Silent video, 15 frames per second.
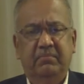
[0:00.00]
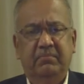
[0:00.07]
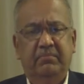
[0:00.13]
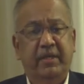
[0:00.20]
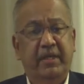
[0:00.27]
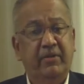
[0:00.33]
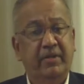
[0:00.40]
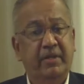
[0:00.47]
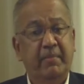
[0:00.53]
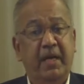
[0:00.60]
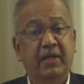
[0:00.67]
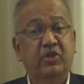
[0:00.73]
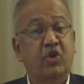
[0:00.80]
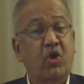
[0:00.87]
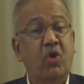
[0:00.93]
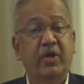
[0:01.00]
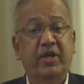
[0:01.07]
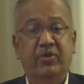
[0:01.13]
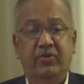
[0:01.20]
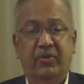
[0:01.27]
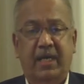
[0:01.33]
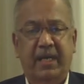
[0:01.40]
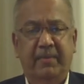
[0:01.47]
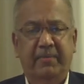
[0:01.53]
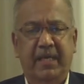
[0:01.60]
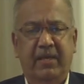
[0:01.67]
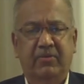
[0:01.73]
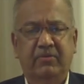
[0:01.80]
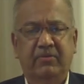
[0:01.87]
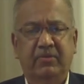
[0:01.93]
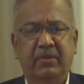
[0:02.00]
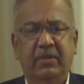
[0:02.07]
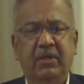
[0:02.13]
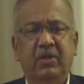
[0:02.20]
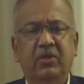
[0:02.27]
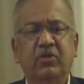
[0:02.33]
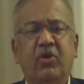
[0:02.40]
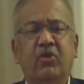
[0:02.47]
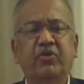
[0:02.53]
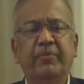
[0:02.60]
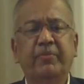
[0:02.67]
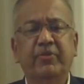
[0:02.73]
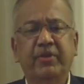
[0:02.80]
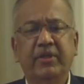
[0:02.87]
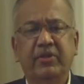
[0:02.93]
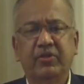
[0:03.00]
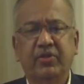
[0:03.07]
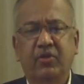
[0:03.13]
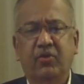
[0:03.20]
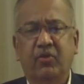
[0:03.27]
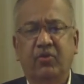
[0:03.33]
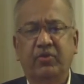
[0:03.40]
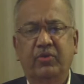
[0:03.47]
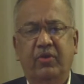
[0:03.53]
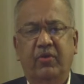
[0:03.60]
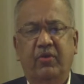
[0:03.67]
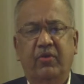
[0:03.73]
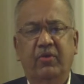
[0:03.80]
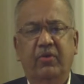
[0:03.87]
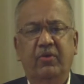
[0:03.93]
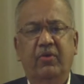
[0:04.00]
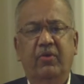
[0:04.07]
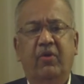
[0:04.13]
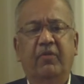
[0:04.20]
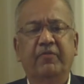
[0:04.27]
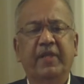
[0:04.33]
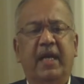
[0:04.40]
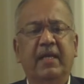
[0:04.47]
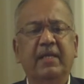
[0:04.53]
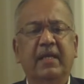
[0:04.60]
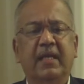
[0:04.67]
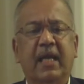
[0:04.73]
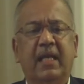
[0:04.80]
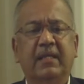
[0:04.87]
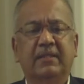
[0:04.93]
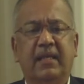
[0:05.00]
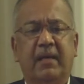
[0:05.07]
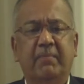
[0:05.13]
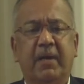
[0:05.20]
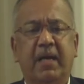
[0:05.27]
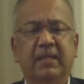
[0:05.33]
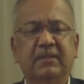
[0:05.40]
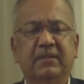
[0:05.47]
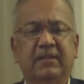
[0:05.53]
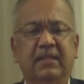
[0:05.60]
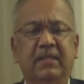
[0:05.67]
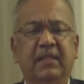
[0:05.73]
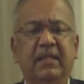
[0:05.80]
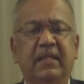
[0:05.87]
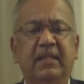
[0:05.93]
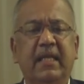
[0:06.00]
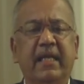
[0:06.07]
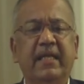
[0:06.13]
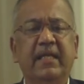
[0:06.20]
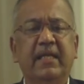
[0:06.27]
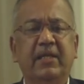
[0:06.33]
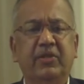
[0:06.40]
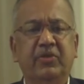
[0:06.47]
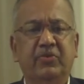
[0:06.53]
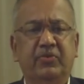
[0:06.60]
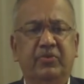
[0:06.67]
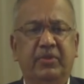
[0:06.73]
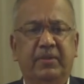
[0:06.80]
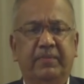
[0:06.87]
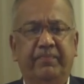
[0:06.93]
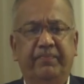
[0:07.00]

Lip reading: Many of them are drawn into crime now, contributing to the growth of the underclass amongst the Indian youth.